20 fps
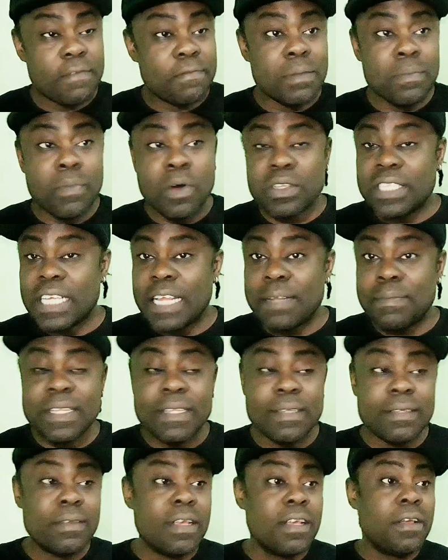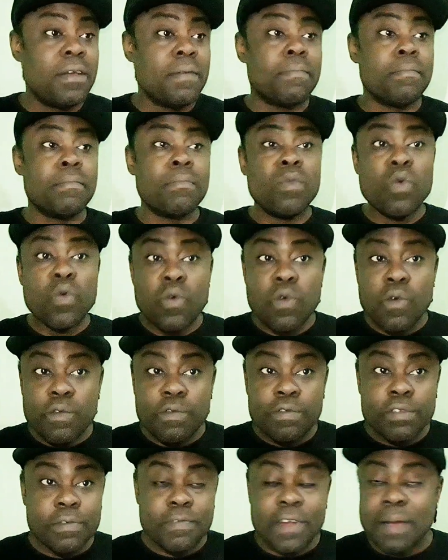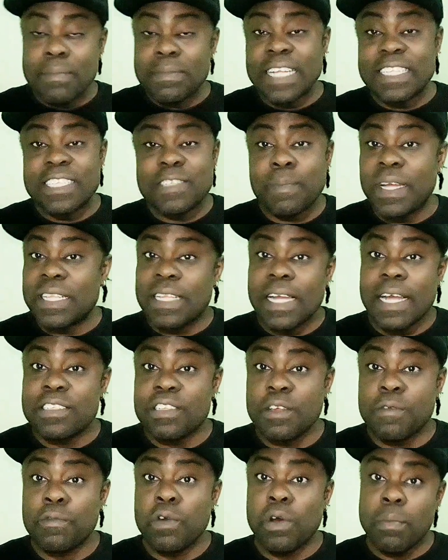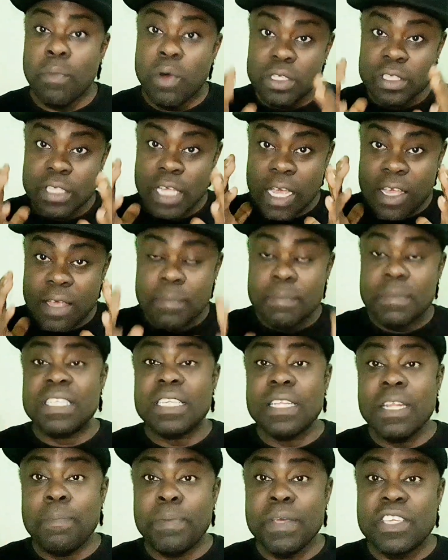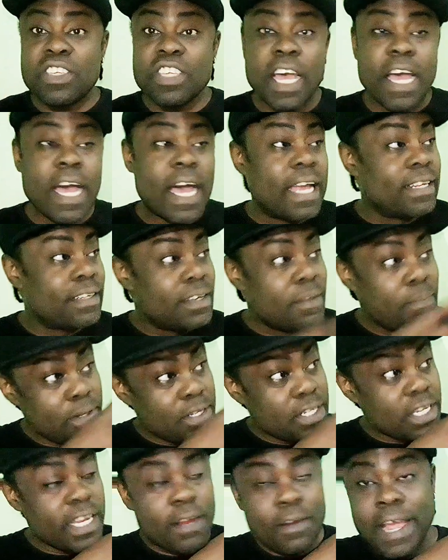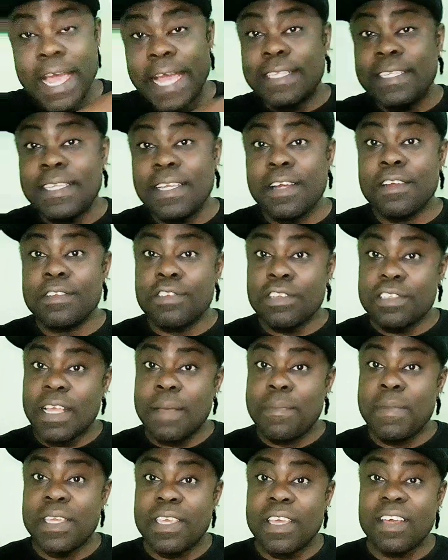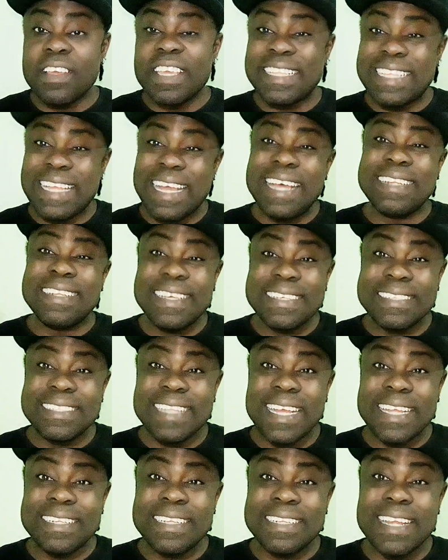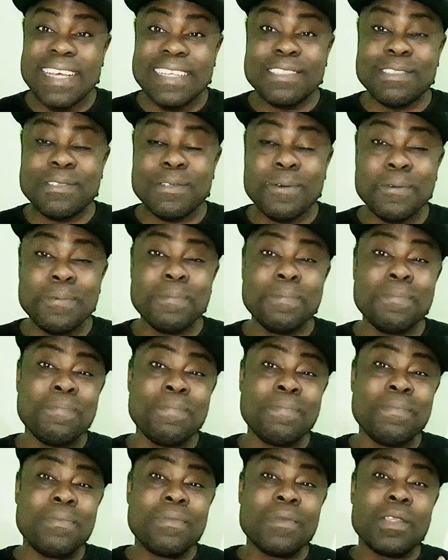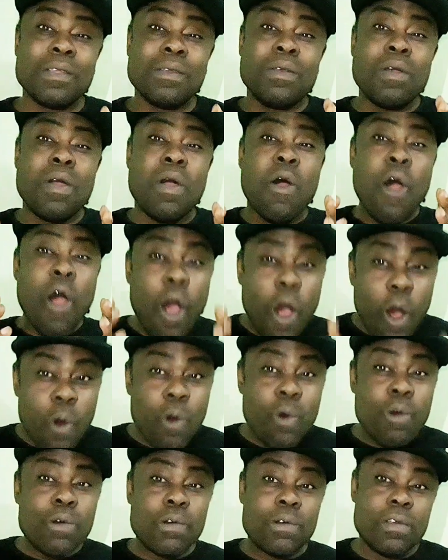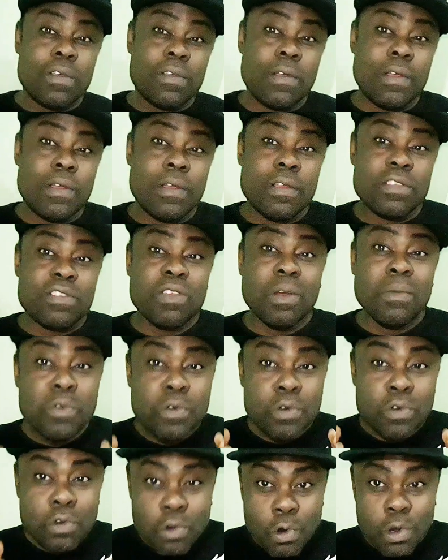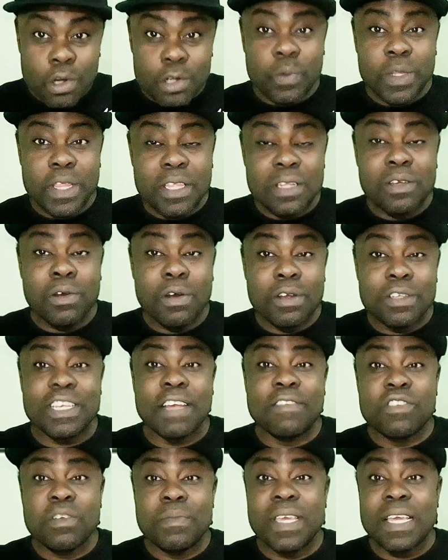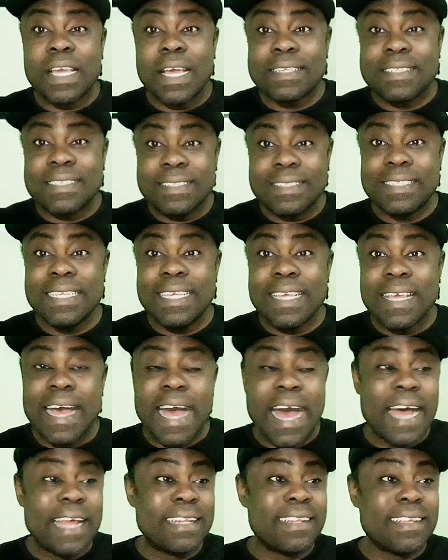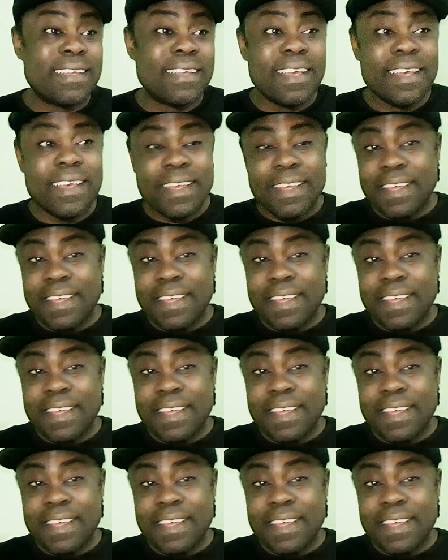if the bus had been moved from that spot and so forth. But me see the picture, and the picture they right here just to make you get an understanding as to how some road within the country of Jamaica stay. And